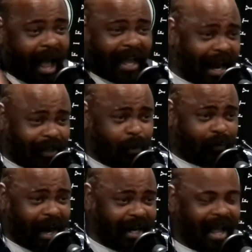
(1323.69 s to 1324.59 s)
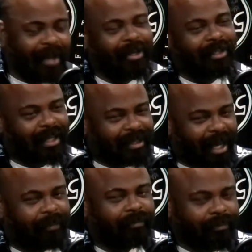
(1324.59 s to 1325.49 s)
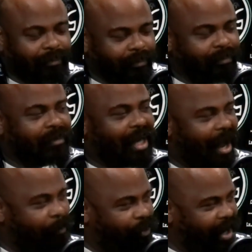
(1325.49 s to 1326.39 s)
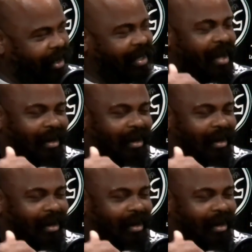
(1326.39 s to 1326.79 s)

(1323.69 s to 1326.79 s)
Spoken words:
I got to do it right now. And that's like, I break it down.